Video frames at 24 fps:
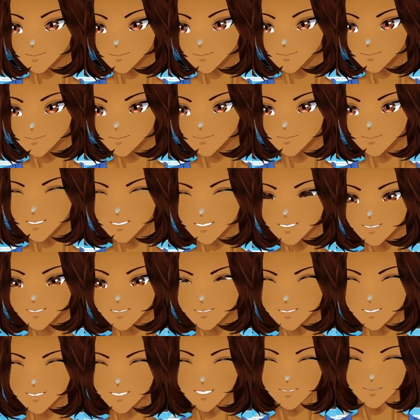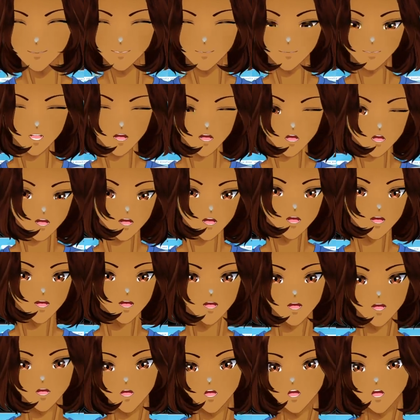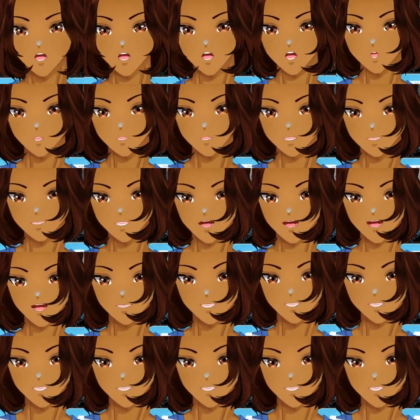Pacific is in the name. And then